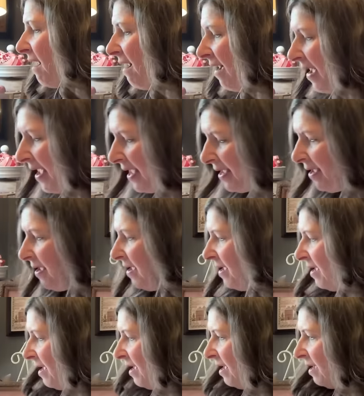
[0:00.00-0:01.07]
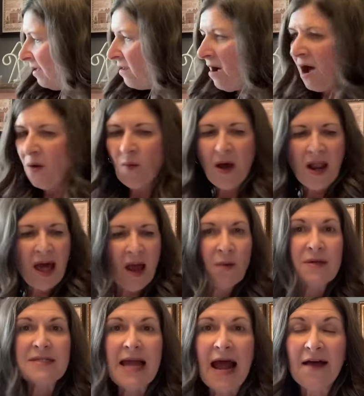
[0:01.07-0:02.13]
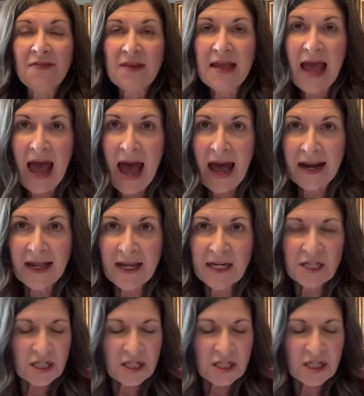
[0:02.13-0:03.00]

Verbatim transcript: I got while I was at the attic,